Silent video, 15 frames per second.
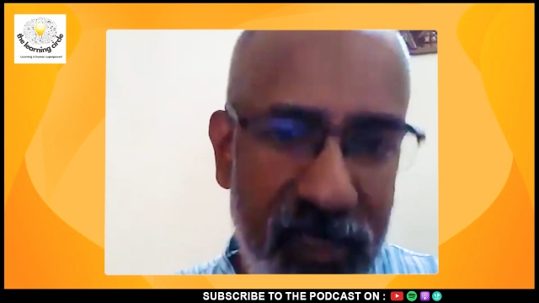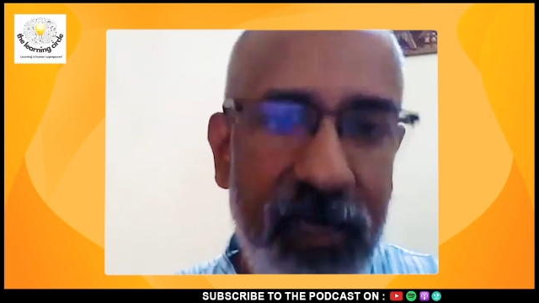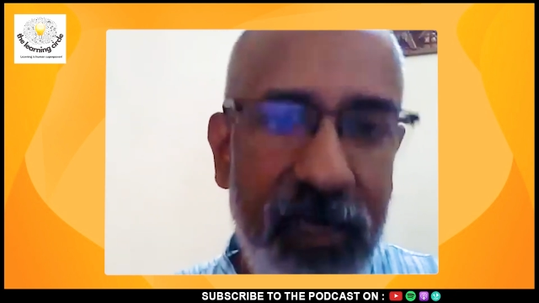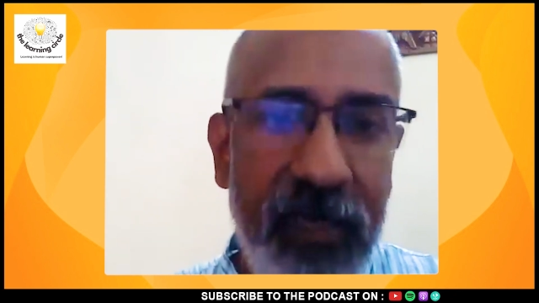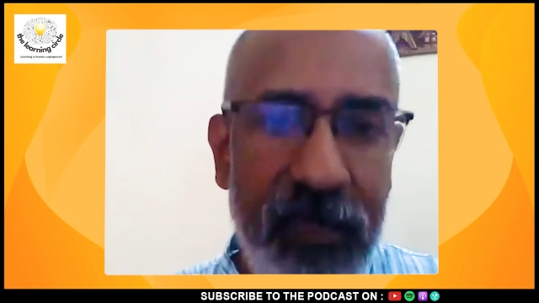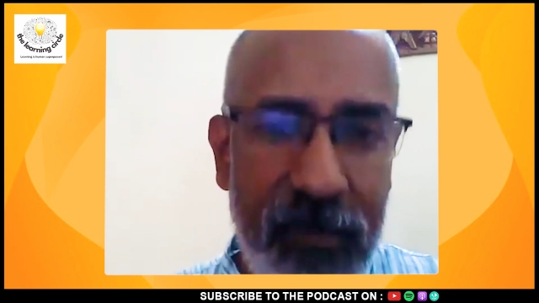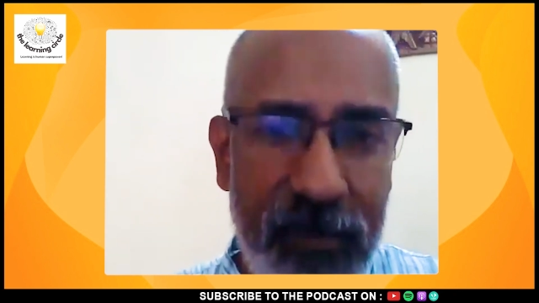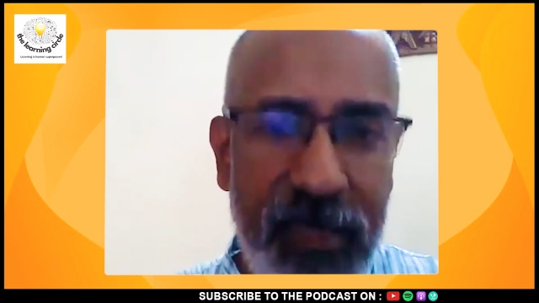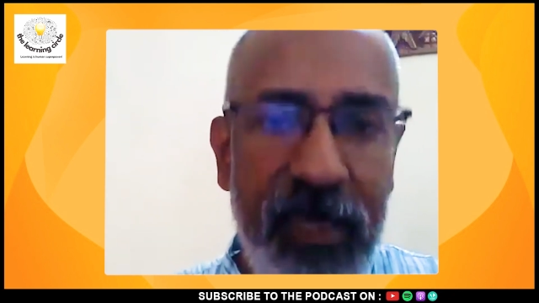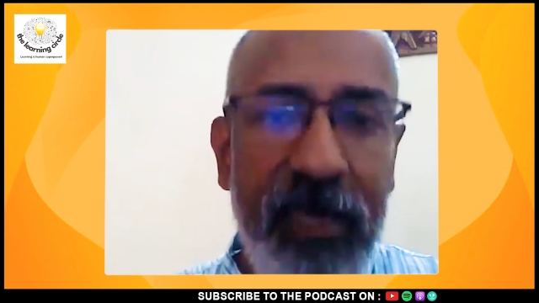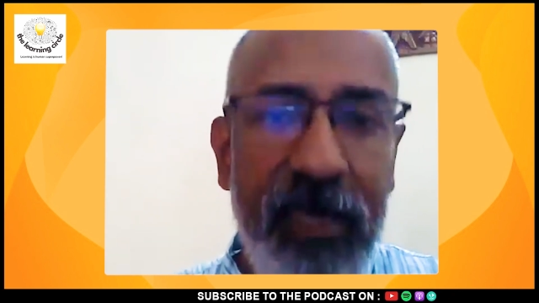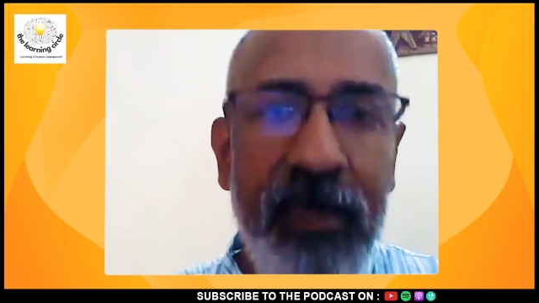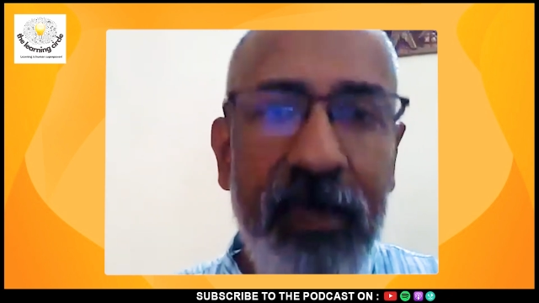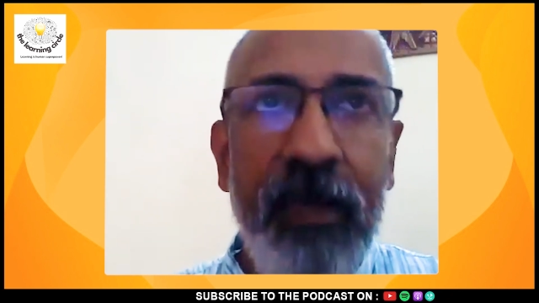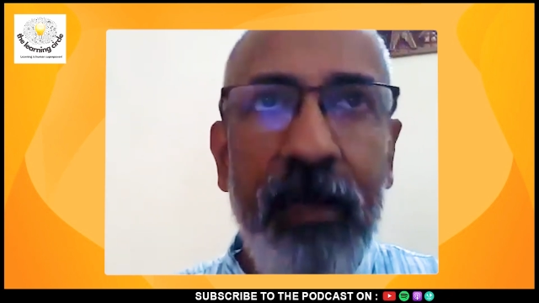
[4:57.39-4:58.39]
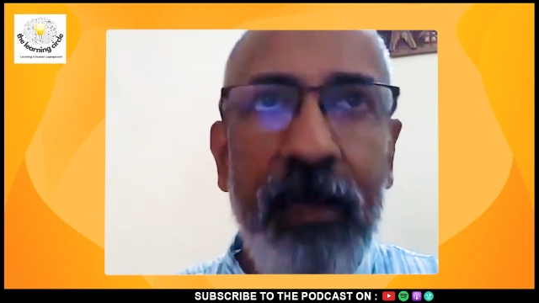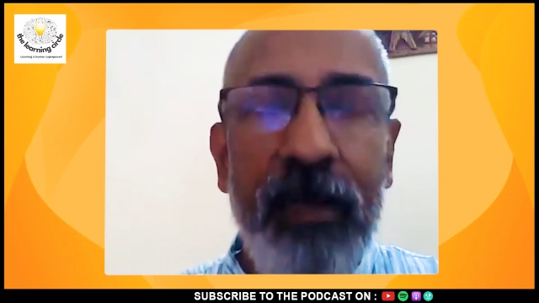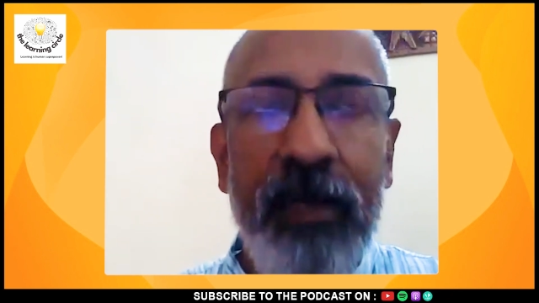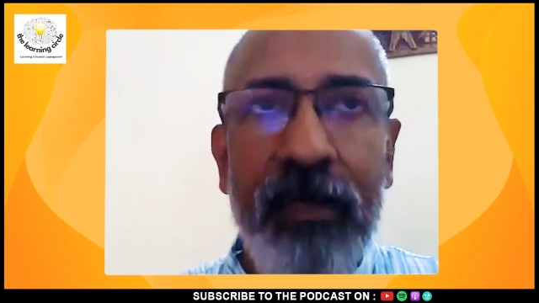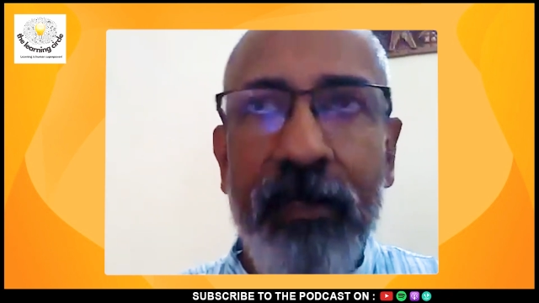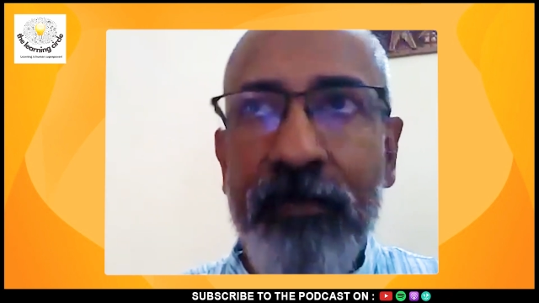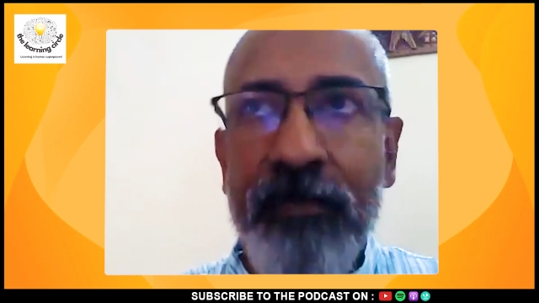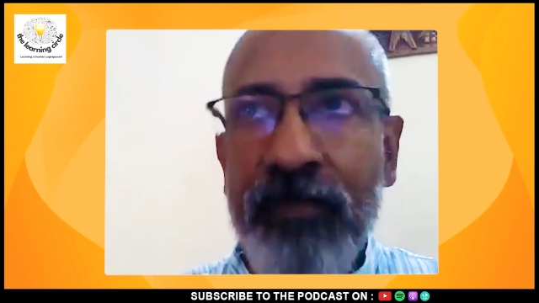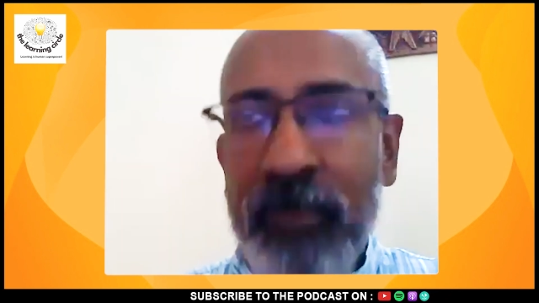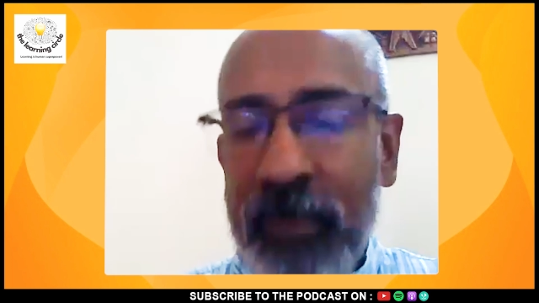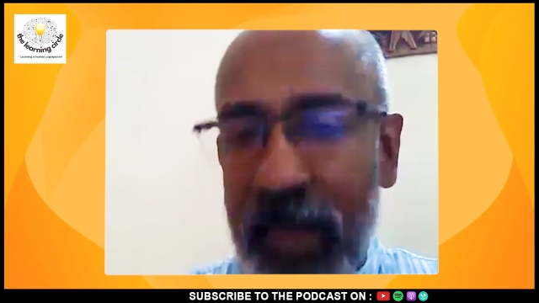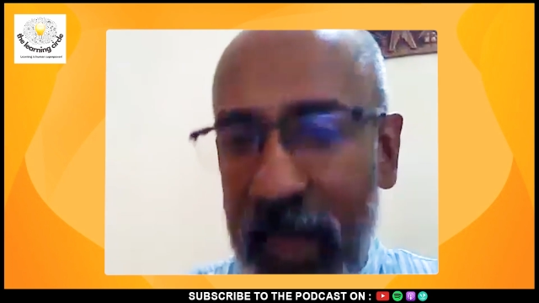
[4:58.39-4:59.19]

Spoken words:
the first page. Okay?